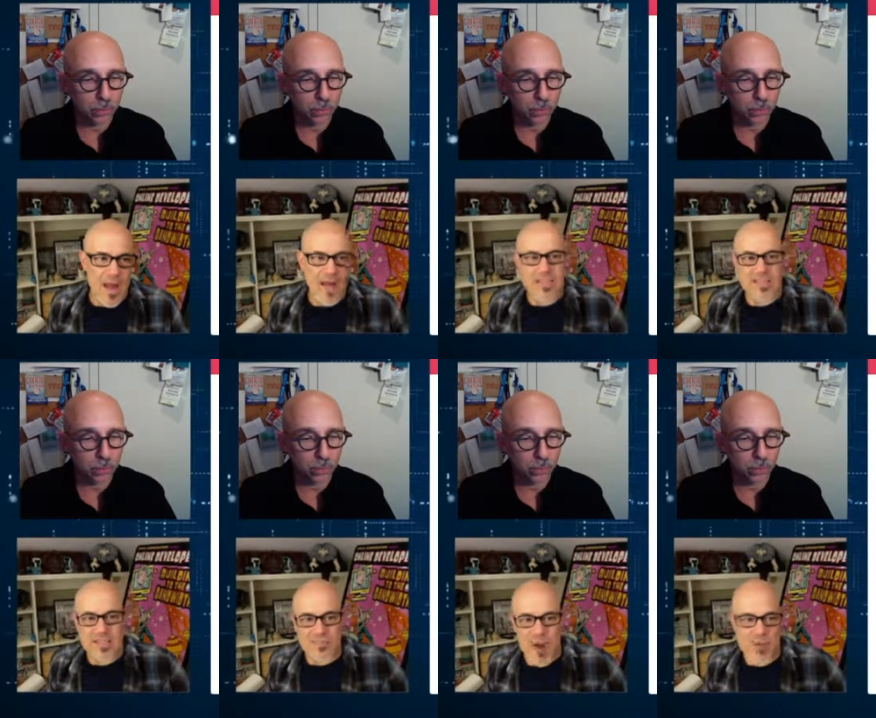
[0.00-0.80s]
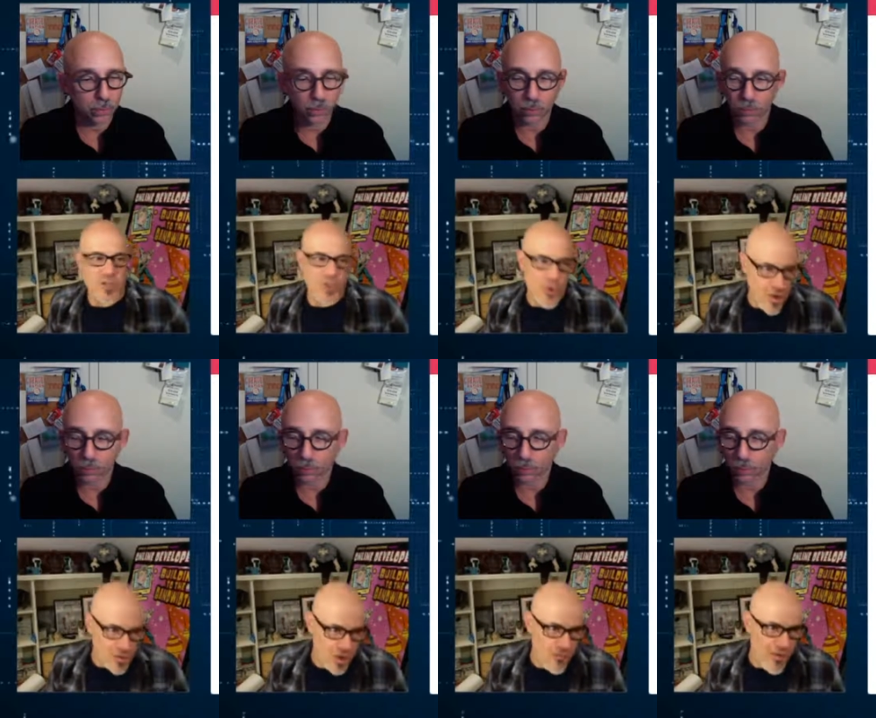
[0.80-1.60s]
Speaker 1: that's probably short term
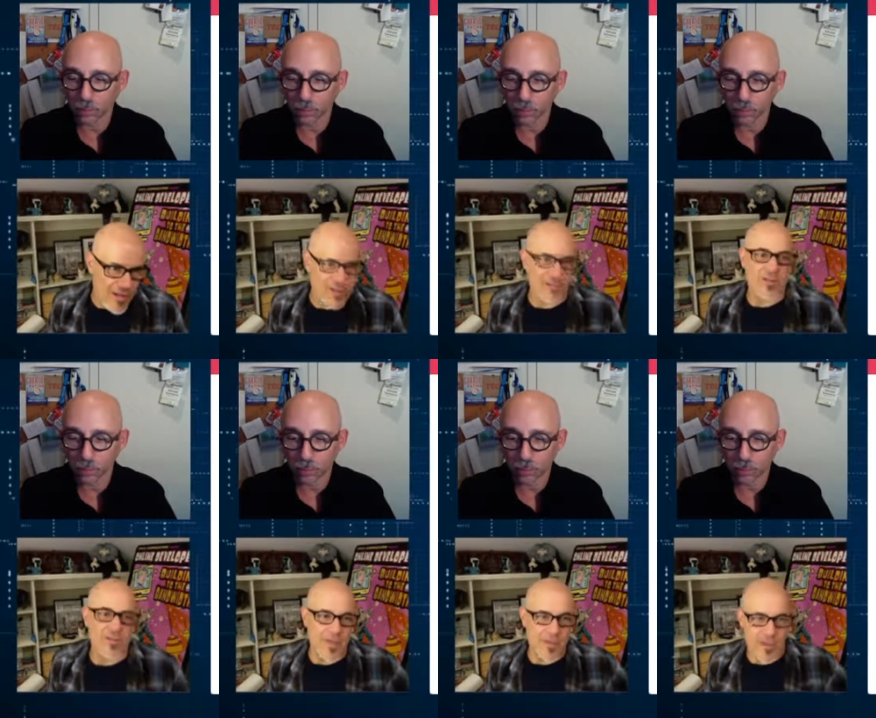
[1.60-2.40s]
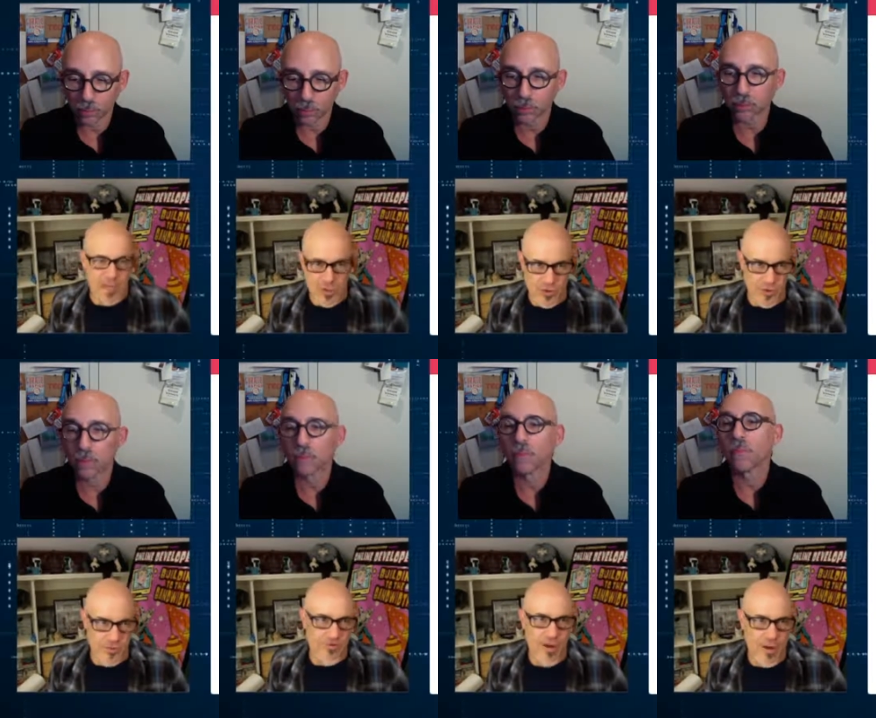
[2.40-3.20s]
relative to the big picture of
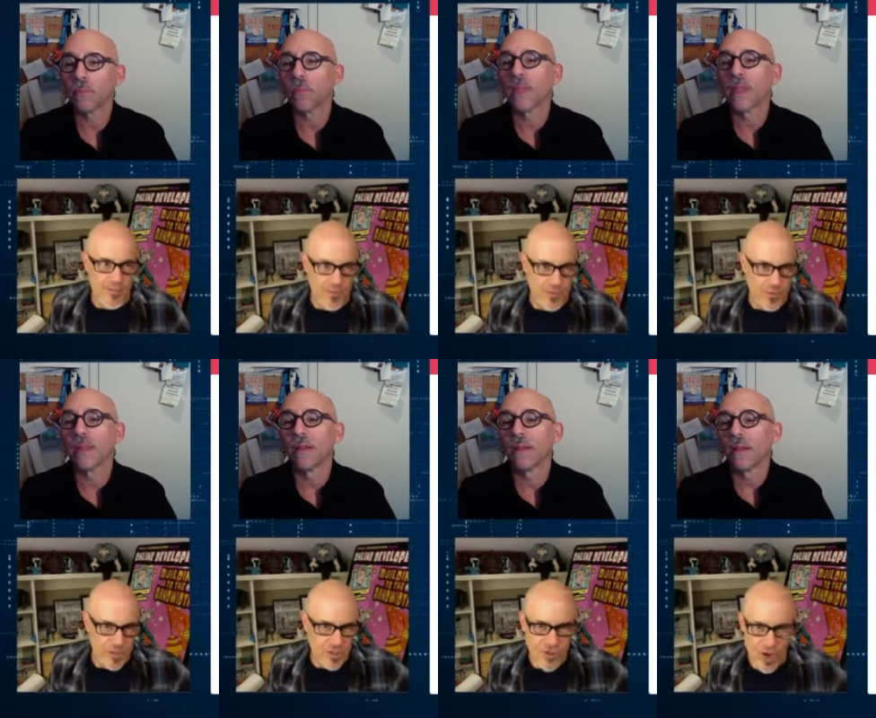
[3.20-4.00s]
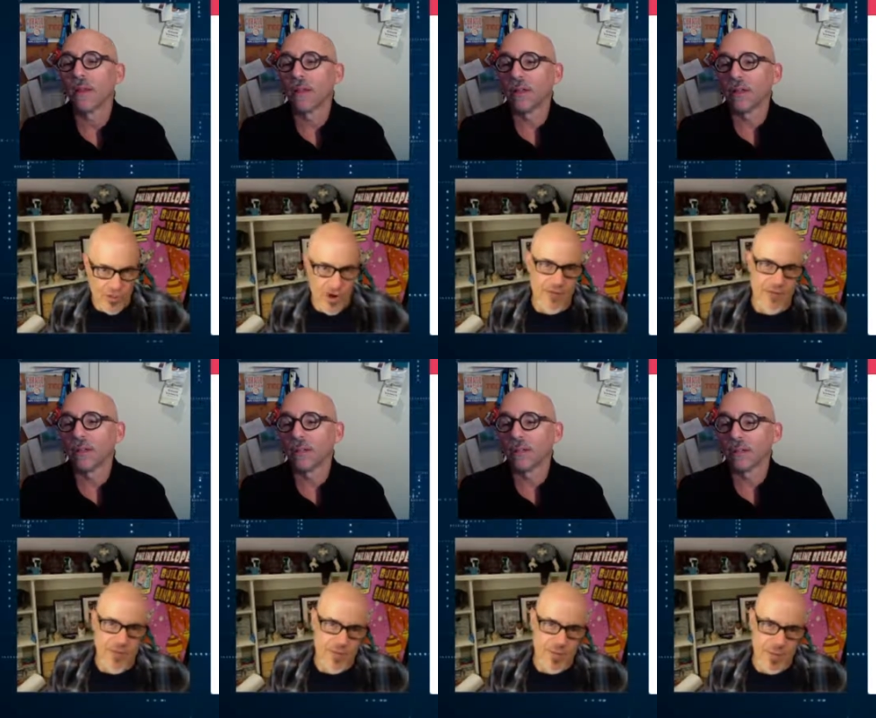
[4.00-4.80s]
um, losing truck drivers,
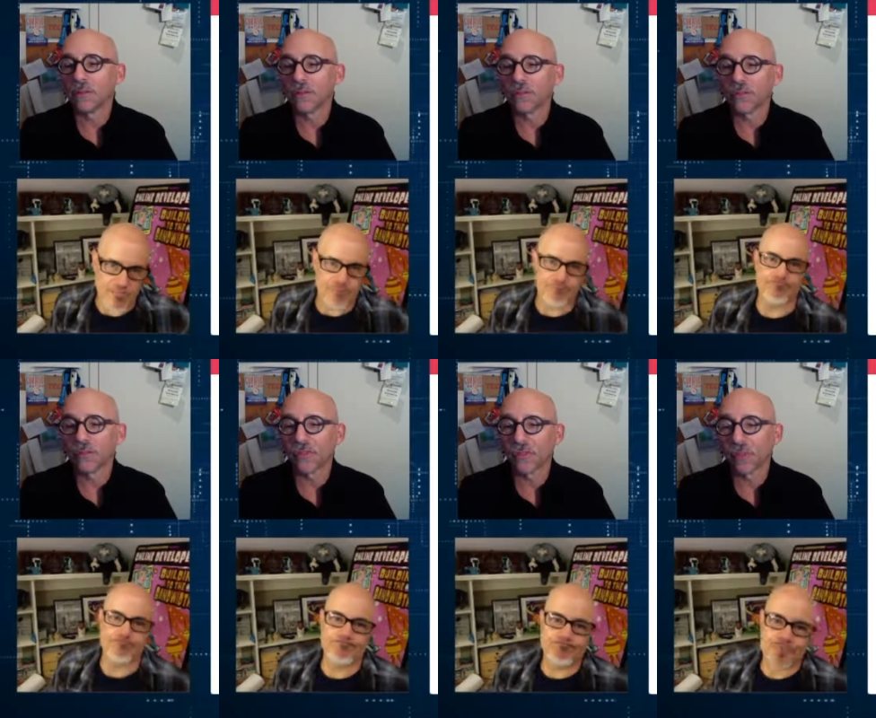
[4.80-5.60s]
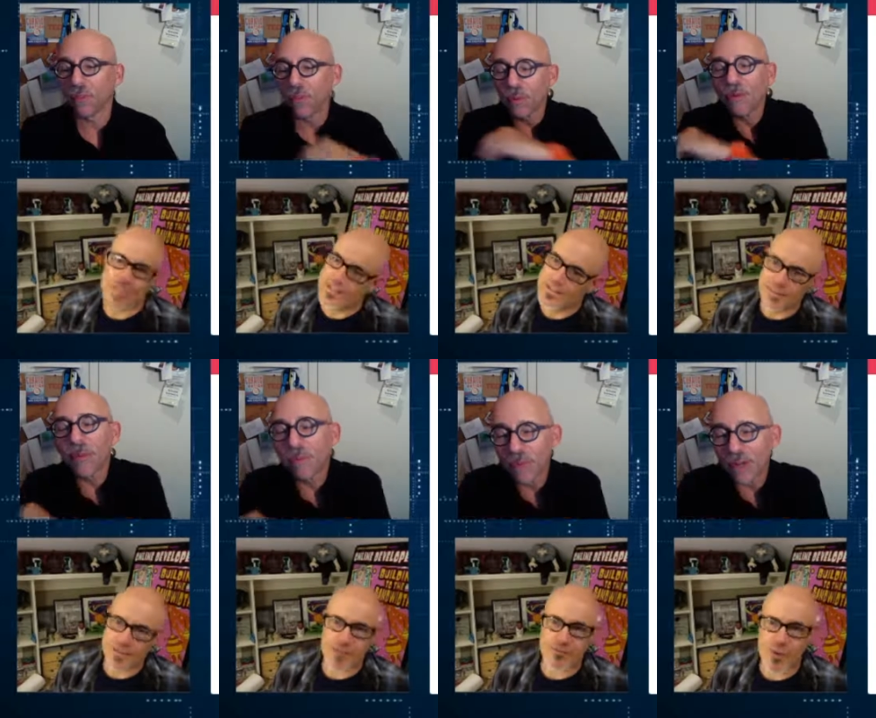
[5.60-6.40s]
but.
Speaker 2: But, but,
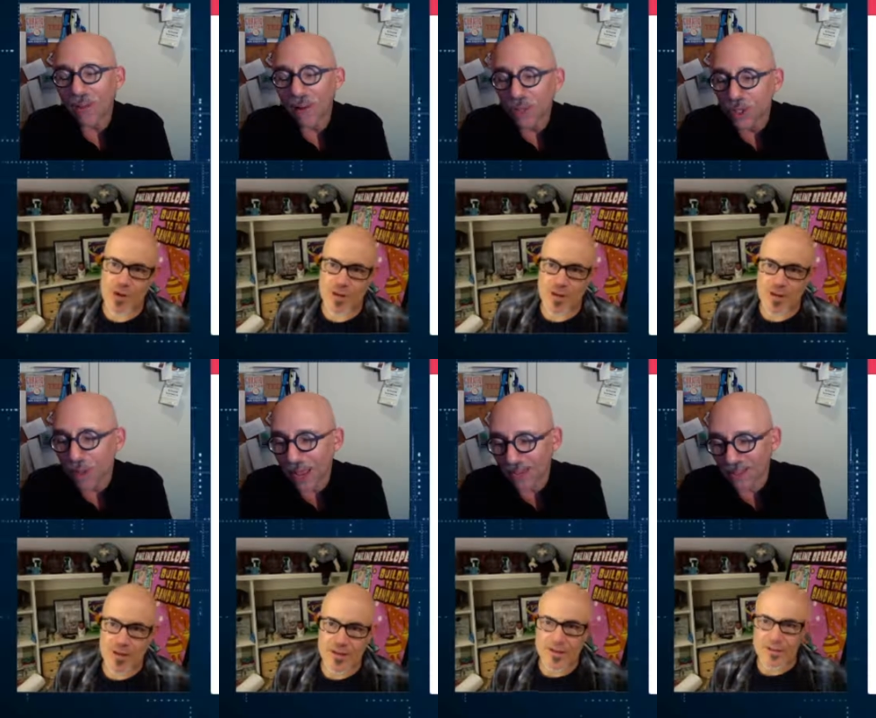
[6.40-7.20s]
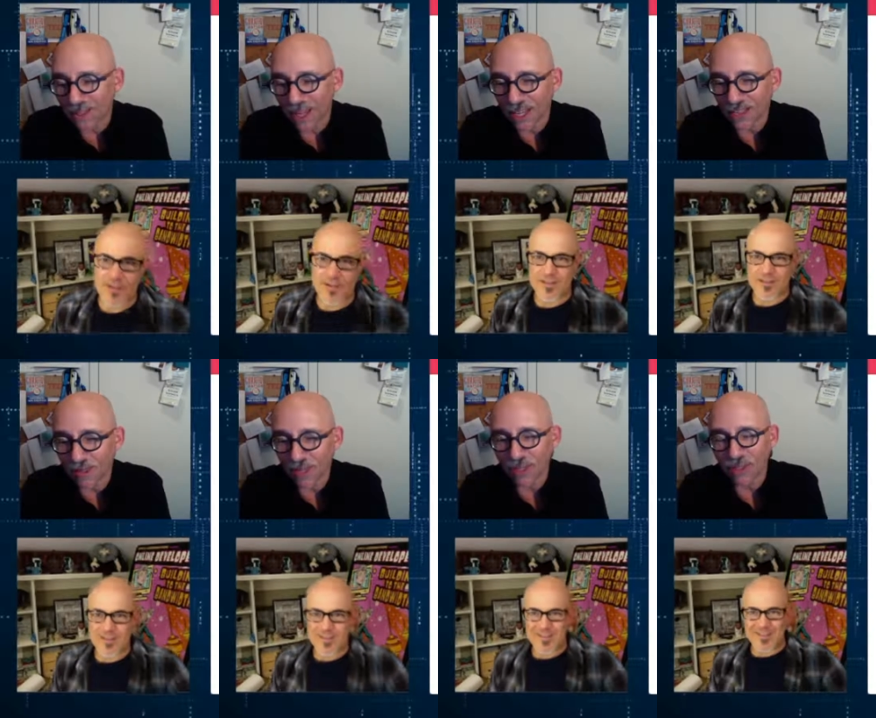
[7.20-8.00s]
but, but I'm going to push back on, on
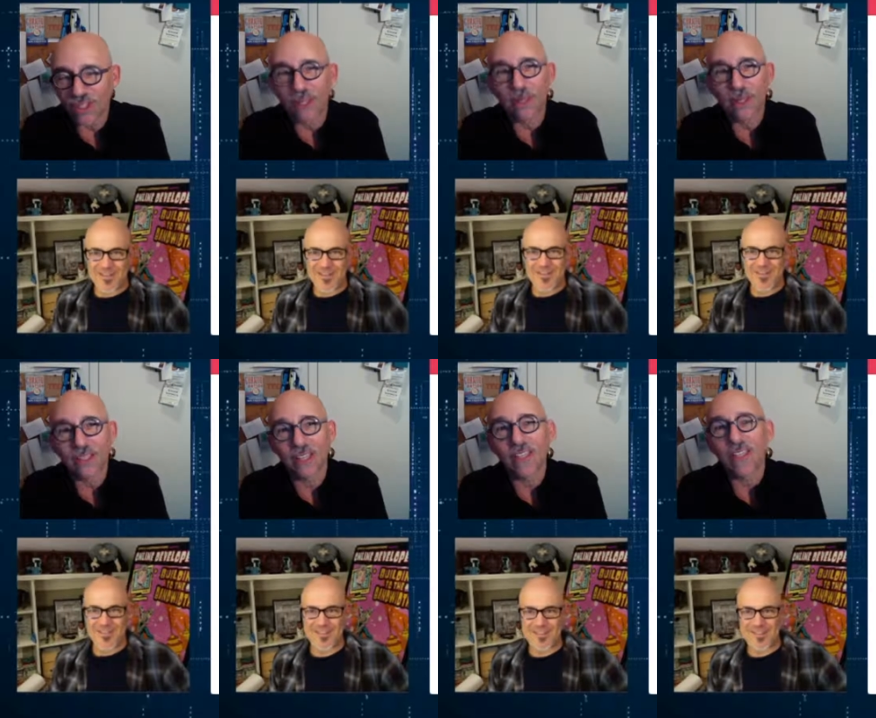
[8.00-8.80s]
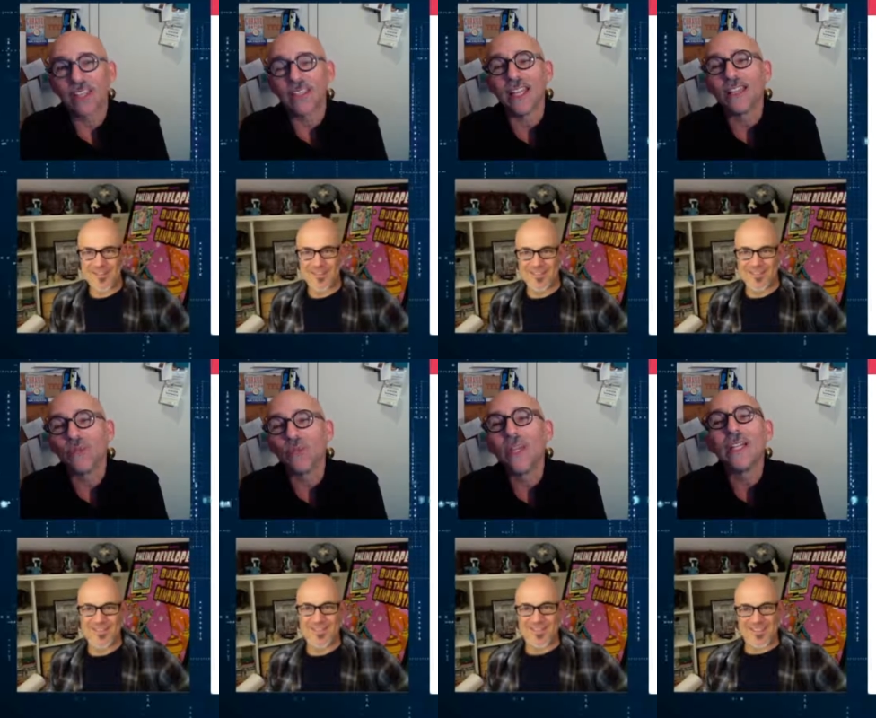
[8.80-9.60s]
something you said because I think it's it's
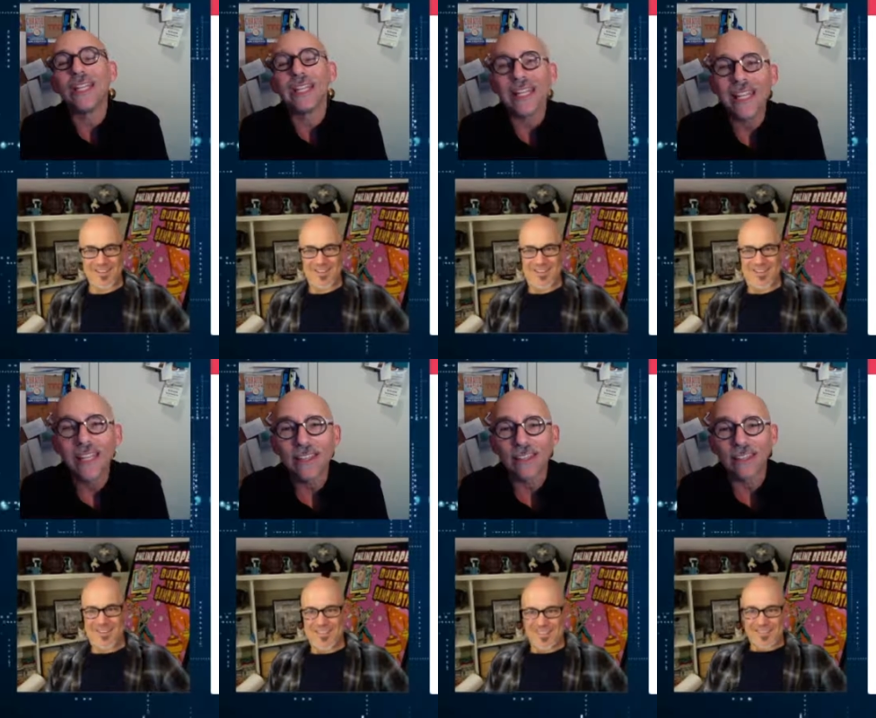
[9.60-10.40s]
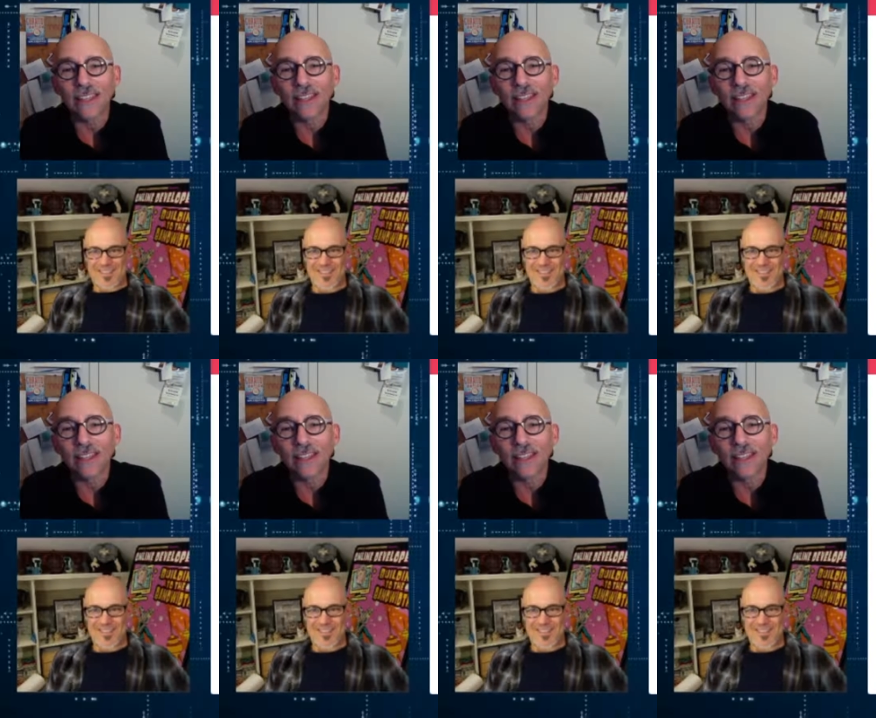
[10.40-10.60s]
really easy